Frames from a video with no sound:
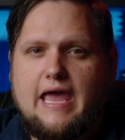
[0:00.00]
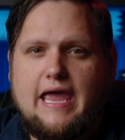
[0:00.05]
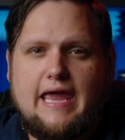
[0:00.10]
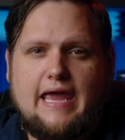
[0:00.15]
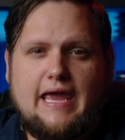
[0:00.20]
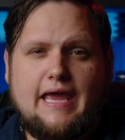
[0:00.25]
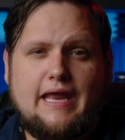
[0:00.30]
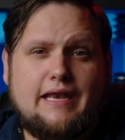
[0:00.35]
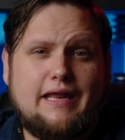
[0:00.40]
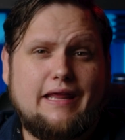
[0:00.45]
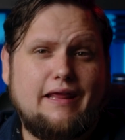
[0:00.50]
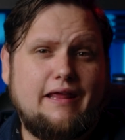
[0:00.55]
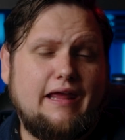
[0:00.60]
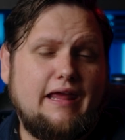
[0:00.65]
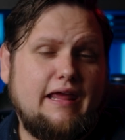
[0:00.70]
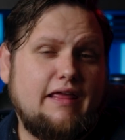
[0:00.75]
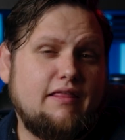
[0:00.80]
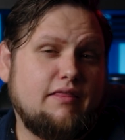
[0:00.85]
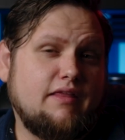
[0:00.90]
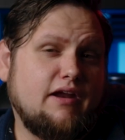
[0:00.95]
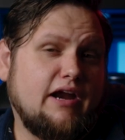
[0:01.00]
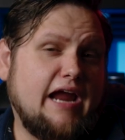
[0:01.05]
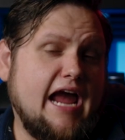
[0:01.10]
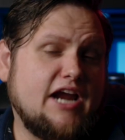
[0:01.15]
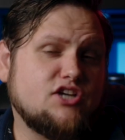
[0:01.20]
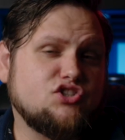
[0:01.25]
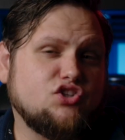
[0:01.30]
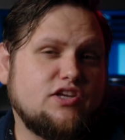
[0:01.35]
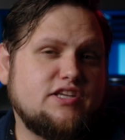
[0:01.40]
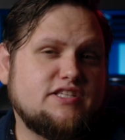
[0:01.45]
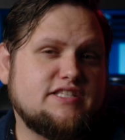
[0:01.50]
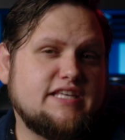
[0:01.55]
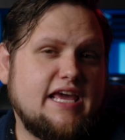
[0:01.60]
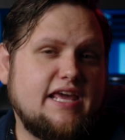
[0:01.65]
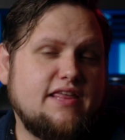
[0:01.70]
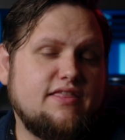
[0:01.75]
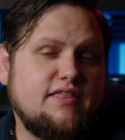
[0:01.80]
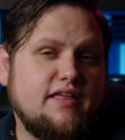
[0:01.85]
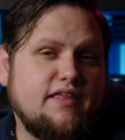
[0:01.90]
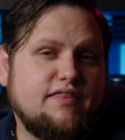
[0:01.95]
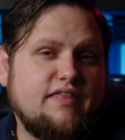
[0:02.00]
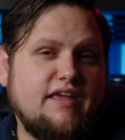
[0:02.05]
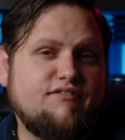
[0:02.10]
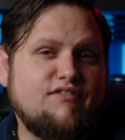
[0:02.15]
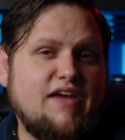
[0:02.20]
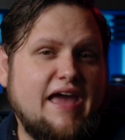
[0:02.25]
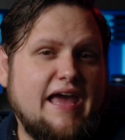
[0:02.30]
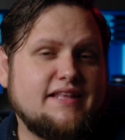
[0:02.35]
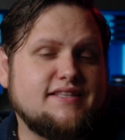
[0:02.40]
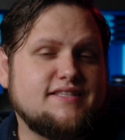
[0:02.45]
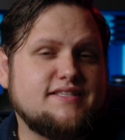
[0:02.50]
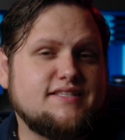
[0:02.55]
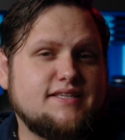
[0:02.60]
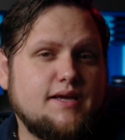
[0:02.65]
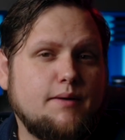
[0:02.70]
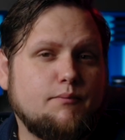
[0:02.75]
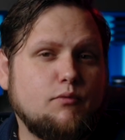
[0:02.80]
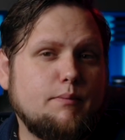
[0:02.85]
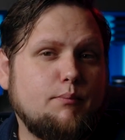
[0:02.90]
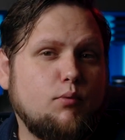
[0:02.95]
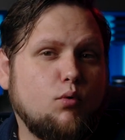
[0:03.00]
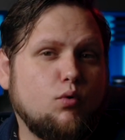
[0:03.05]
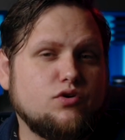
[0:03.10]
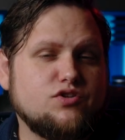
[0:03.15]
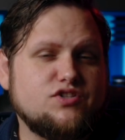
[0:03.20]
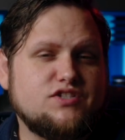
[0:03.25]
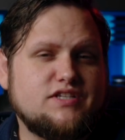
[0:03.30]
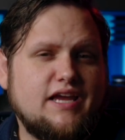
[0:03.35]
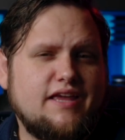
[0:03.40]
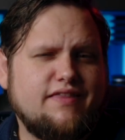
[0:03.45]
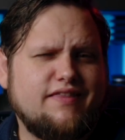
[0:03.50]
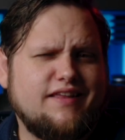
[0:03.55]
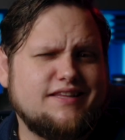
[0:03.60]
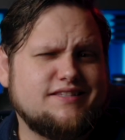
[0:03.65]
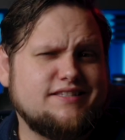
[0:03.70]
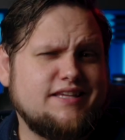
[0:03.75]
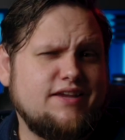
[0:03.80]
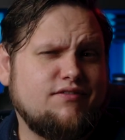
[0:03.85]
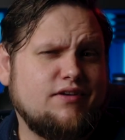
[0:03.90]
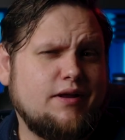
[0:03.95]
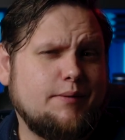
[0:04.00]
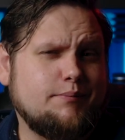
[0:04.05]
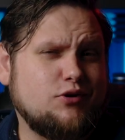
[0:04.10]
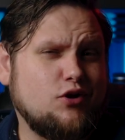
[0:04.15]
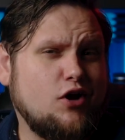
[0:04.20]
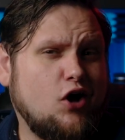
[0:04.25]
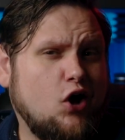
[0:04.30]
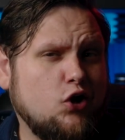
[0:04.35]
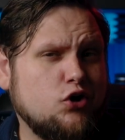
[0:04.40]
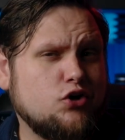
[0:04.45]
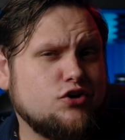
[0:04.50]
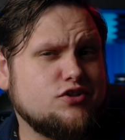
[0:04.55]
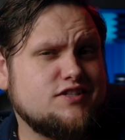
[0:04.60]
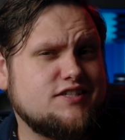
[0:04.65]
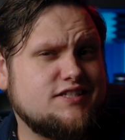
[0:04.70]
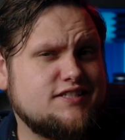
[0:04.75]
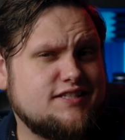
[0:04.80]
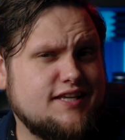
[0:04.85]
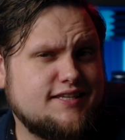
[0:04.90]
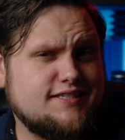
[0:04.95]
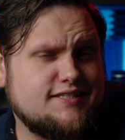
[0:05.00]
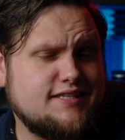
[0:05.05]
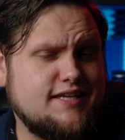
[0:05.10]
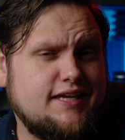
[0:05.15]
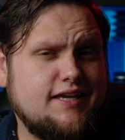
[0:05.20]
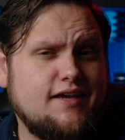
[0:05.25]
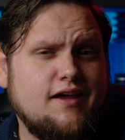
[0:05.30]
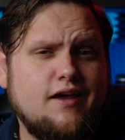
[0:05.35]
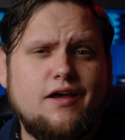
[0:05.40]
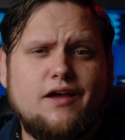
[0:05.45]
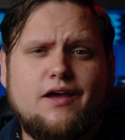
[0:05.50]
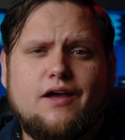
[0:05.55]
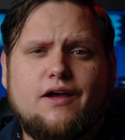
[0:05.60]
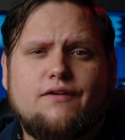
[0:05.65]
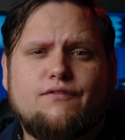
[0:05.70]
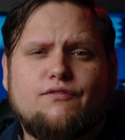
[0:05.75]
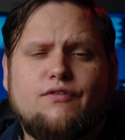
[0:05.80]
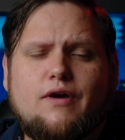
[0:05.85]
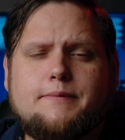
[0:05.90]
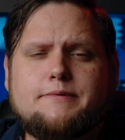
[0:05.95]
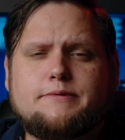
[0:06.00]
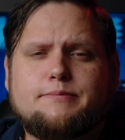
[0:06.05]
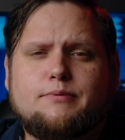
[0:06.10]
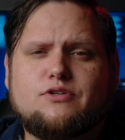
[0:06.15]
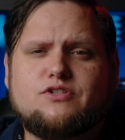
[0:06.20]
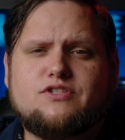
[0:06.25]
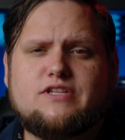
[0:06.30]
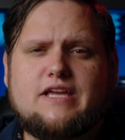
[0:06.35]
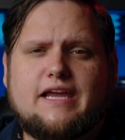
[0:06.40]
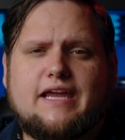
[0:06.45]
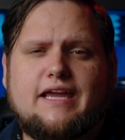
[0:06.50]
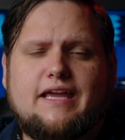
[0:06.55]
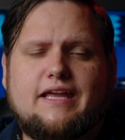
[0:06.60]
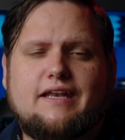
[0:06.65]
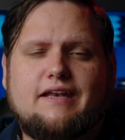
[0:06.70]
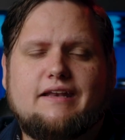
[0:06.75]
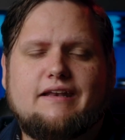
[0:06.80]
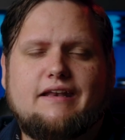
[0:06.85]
And they actually say that they've had some reports saying that it's even up to 160 frames per second.